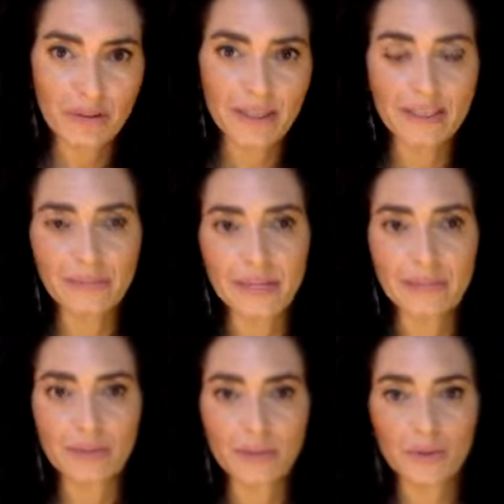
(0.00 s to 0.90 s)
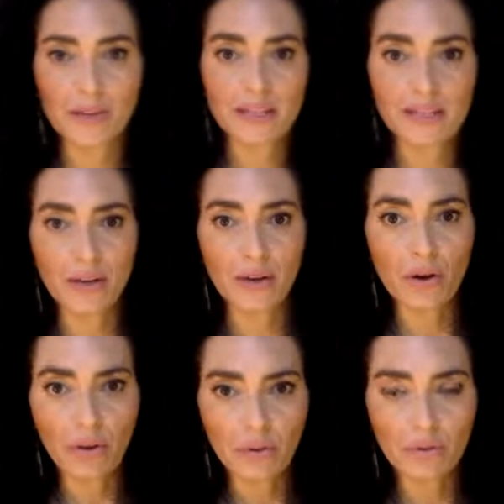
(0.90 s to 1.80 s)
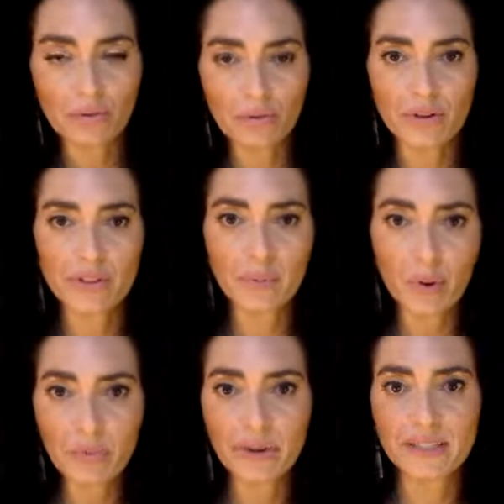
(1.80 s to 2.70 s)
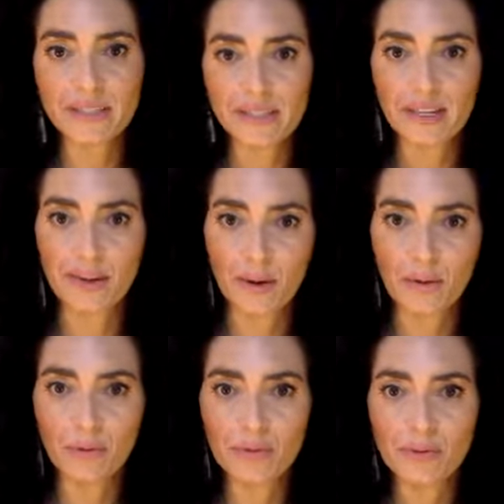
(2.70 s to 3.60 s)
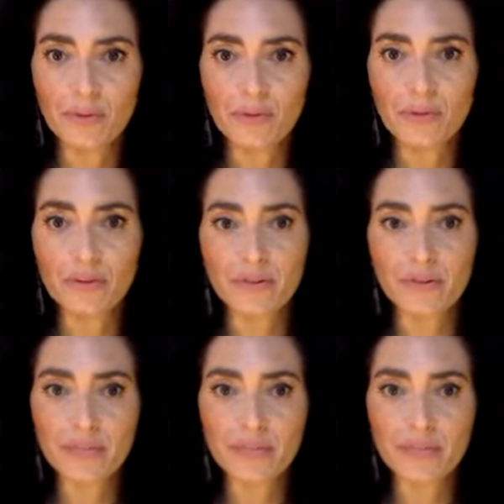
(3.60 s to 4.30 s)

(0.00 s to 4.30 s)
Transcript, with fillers: Like sometimes it's okay to say no, or it's right. appropriate to say no, or there's right.